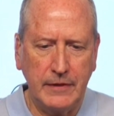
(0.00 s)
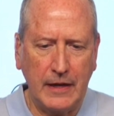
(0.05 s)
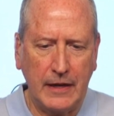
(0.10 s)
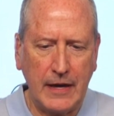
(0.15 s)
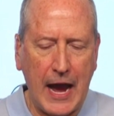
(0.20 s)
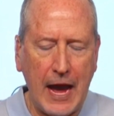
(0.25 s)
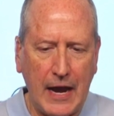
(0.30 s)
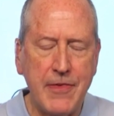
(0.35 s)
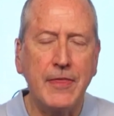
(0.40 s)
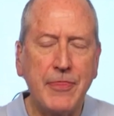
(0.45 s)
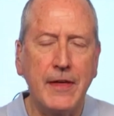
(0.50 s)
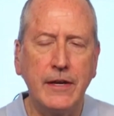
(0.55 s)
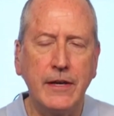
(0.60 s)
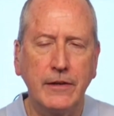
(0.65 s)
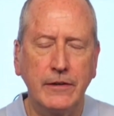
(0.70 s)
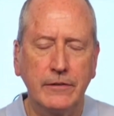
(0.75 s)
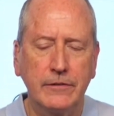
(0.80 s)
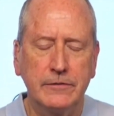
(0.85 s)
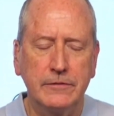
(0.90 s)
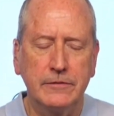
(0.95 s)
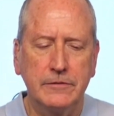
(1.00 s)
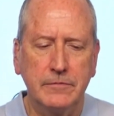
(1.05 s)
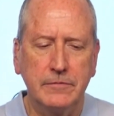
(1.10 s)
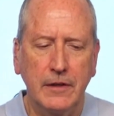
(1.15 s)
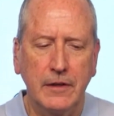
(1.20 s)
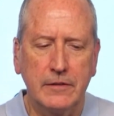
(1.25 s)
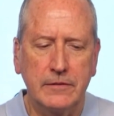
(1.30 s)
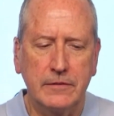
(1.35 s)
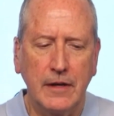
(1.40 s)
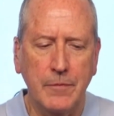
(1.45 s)
think
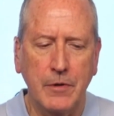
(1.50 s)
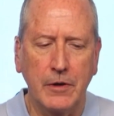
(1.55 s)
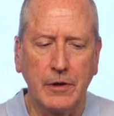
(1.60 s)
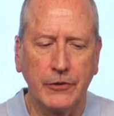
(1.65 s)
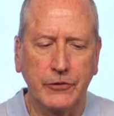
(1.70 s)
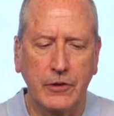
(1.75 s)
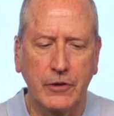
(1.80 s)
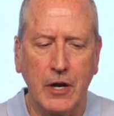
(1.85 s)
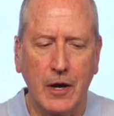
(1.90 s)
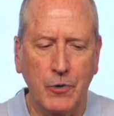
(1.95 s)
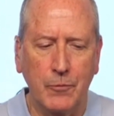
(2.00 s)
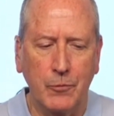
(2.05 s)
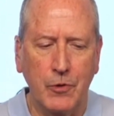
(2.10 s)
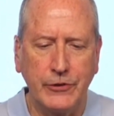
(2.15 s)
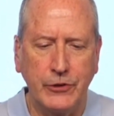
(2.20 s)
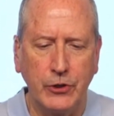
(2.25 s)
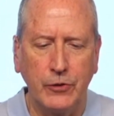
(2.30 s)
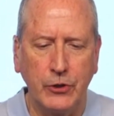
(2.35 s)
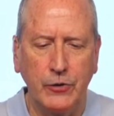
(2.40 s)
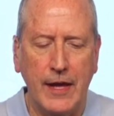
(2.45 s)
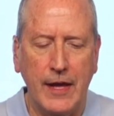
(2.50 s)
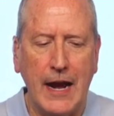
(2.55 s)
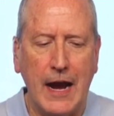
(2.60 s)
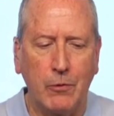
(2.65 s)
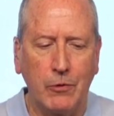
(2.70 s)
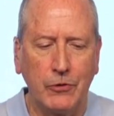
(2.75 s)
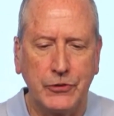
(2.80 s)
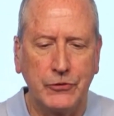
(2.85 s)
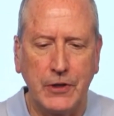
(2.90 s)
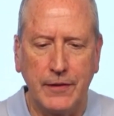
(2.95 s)
I'm going to come right to that. I
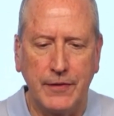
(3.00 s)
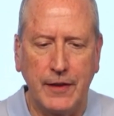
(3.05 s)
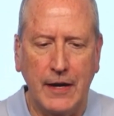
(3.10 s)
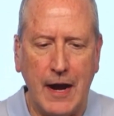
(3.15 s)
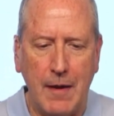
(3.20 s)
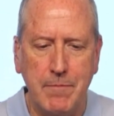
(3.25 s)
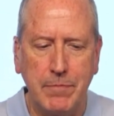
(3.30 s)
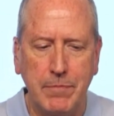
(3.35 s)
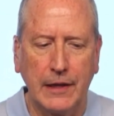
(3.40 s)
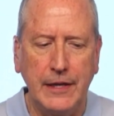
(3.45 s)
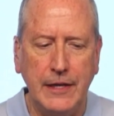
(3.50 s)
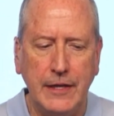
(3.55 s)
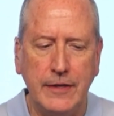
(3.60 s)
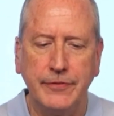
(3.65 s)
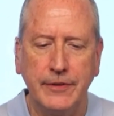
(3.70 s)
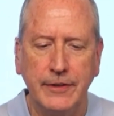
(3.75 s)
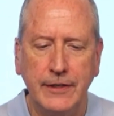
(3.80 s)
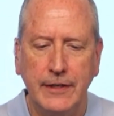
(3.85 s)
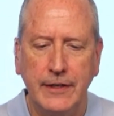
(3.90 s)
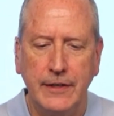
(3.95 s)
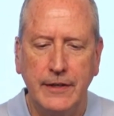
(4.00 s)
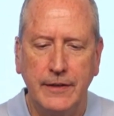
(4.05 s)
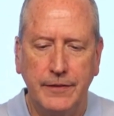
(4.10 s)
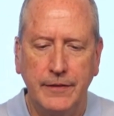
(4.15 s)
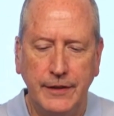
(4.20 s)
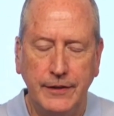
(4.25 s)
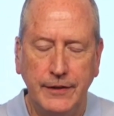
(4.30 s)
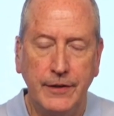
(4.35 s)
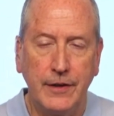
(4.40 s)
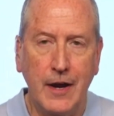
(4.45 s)
will say that I believe
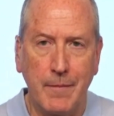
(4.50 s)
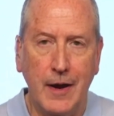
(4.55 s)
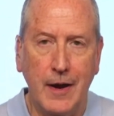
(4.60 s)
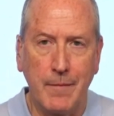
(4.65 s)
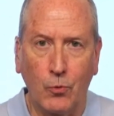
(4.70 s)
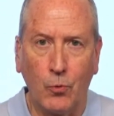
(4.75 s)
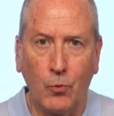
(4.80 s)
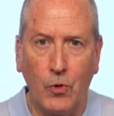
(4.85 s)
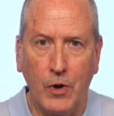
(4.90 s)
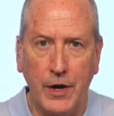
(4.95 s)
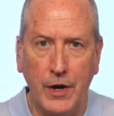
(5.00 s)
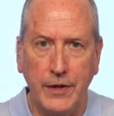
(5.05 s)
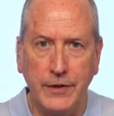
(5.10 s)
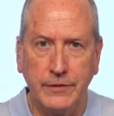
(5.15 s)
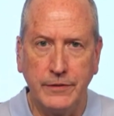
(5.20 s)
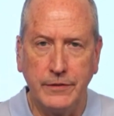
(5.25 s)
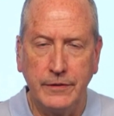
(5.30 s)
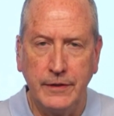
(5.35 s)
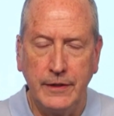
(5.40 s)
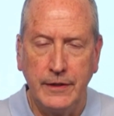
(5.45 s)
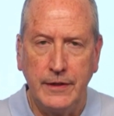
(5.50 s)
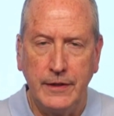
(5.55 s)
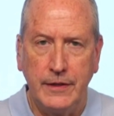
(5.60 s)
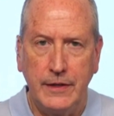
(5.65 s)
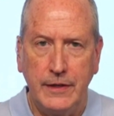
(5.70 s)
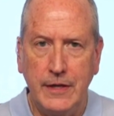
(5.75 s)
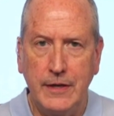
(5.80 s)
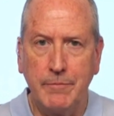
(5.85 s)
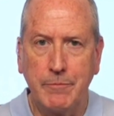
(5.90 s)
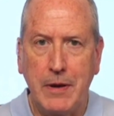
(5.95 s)
the #1
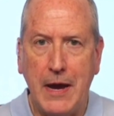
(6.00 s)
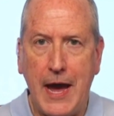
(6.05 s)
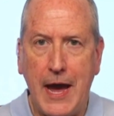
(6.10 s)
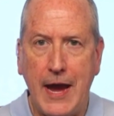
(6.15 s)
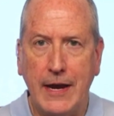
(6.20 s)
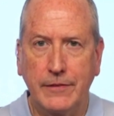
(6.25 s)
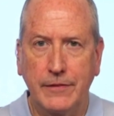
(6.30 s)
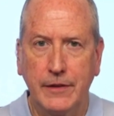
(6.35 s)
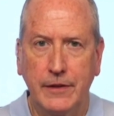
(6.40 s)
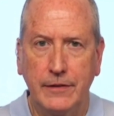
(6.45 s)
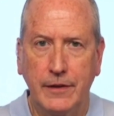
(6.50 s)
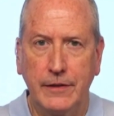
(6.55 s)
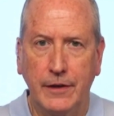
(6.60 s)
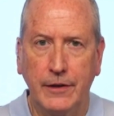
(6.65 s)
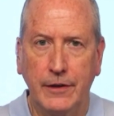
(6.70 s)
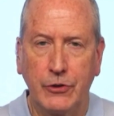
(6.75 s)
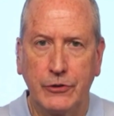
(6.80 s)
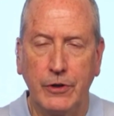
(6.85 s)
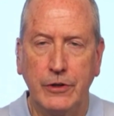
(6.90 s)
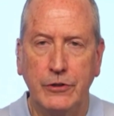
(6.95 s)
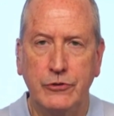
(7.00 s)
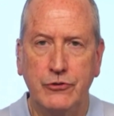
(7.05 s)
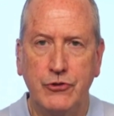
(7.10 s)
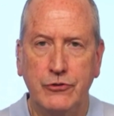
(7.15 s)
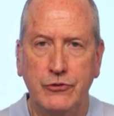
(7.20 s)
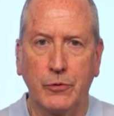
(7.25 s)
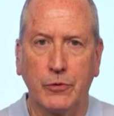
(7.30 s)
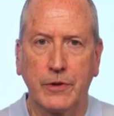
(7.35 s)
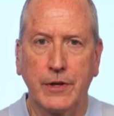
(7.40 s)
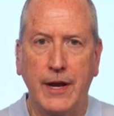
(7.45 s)
impact that an attorney
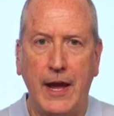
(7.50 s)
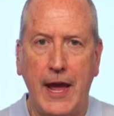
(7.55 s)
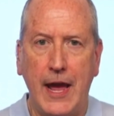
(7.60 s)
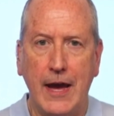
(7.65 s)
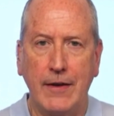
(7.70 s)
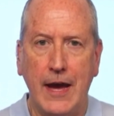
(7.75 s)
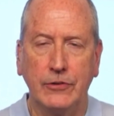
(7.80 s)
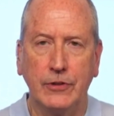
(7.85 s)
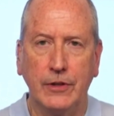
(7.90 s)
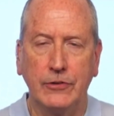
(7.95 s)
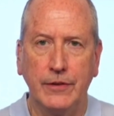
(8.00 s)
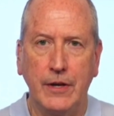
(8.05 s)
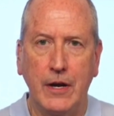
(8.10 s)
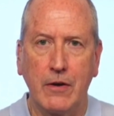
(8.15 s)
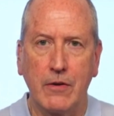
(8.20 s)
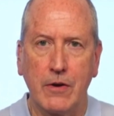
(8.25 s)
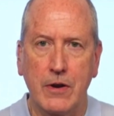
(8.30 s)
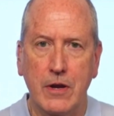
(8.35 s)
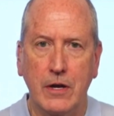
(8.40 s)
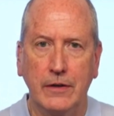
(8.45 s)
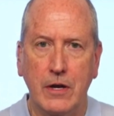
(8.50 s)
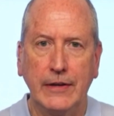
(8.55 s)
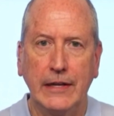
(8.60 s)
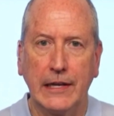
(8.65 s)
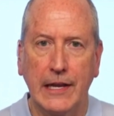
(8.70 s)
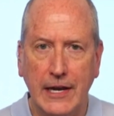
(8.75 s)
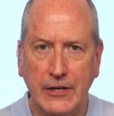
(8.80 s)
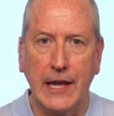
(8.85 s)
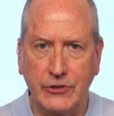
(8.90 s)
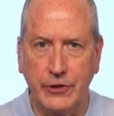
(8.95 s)
general can have is in the area of
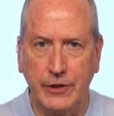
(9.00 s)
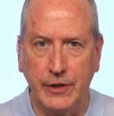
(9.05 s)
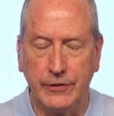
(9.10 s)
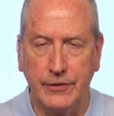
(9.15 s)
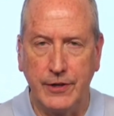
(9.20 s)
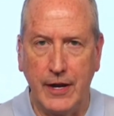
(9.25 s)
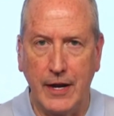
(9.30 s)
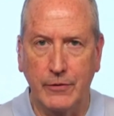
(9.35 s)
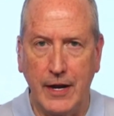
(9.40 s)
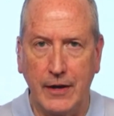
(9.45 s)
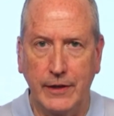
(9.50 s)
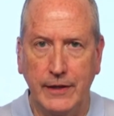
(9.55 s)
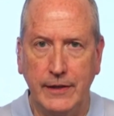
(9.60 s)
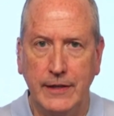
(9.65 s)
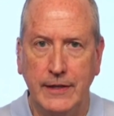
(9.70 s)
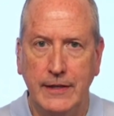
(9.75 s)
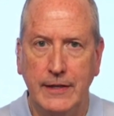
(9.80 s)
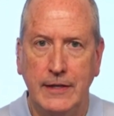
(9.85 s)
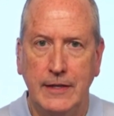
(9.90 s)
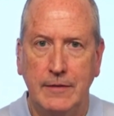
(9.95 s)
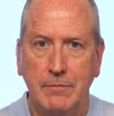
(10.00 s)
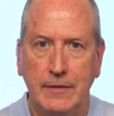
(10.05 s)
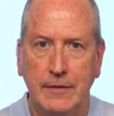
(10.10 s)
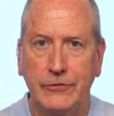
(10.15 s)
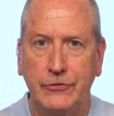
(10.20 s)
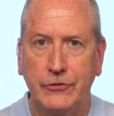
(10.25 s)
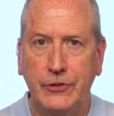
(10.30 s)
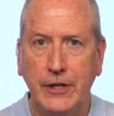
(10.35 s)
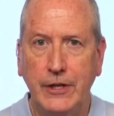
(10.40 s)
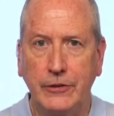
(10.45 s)
election integrity,
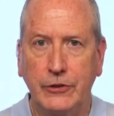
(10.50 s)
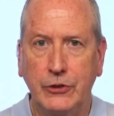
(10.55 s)
by seeing